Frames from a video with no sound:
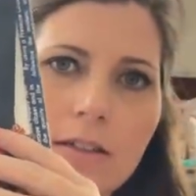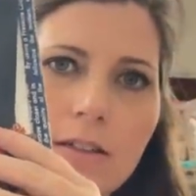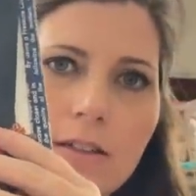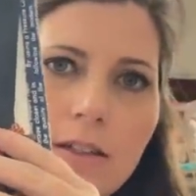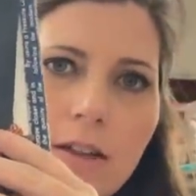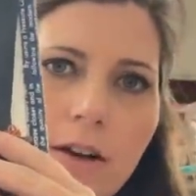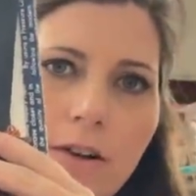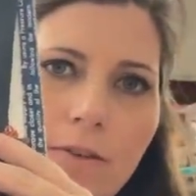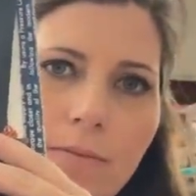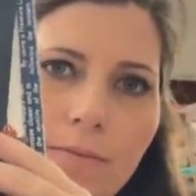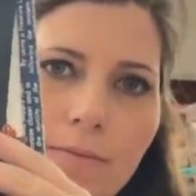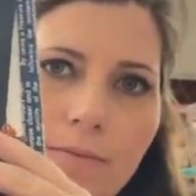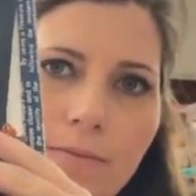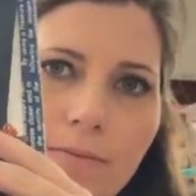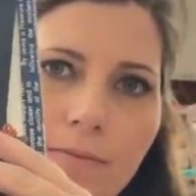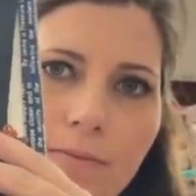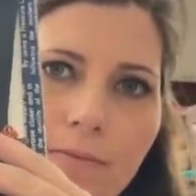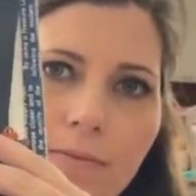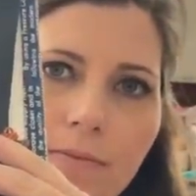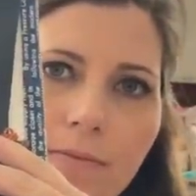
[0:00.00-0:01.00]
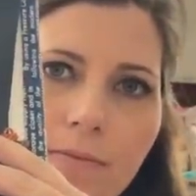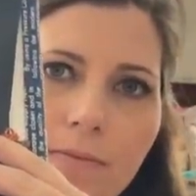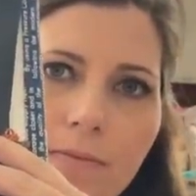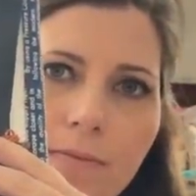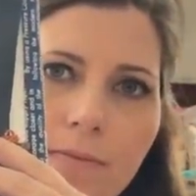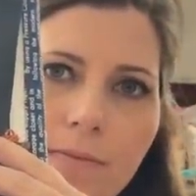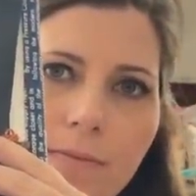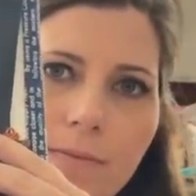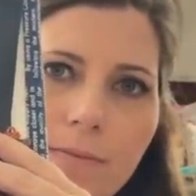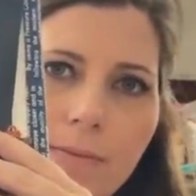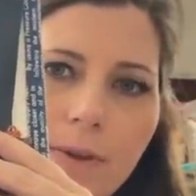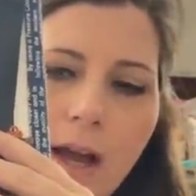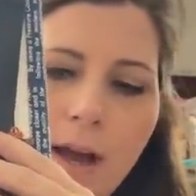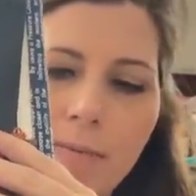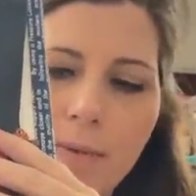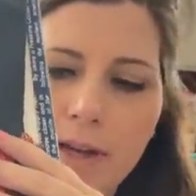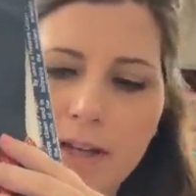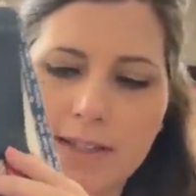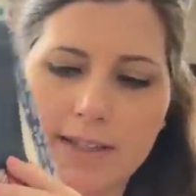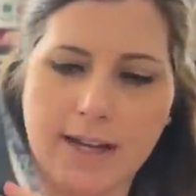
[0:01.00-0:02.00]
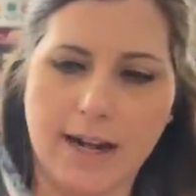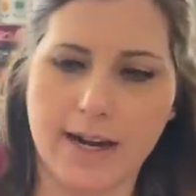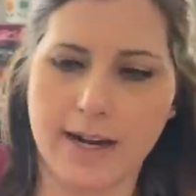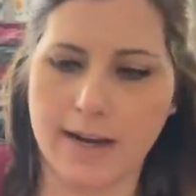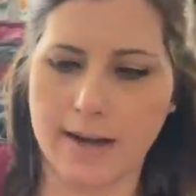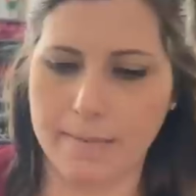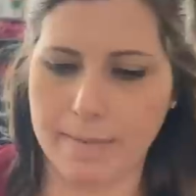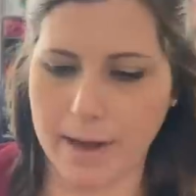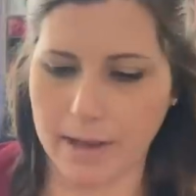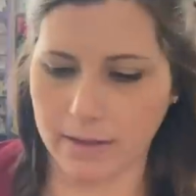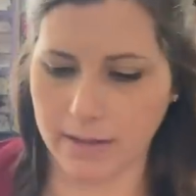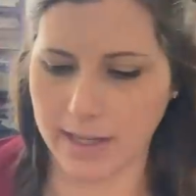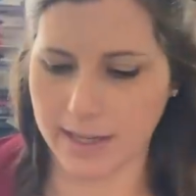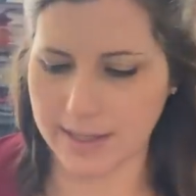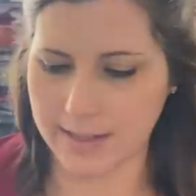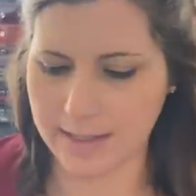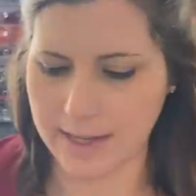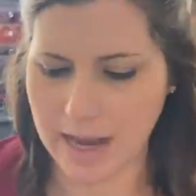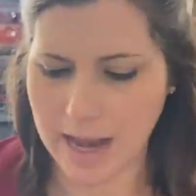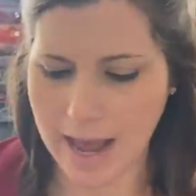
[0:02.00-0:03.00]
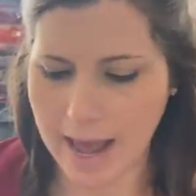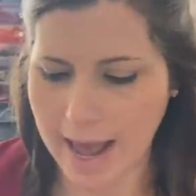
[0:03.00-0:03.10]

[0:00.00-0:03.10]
So I'm excited about this.